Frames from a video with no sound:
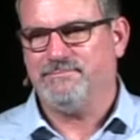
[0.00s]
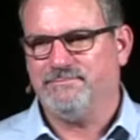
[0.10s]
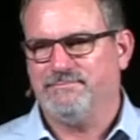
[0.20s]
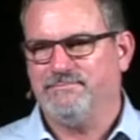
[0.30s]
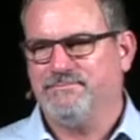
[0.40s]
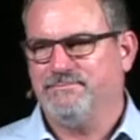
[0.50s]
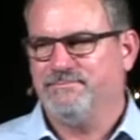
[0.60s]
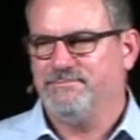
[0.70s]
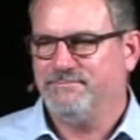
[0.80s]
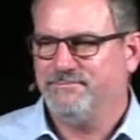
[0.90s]

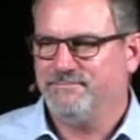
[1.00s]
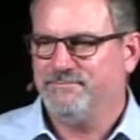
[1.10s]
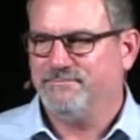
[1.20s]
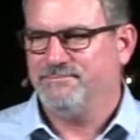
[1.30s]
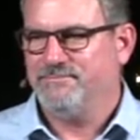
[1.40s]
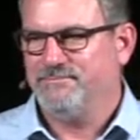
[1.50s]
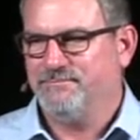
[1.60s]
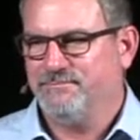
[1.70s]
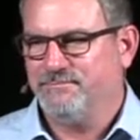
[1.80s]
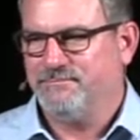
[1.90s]
[no speech]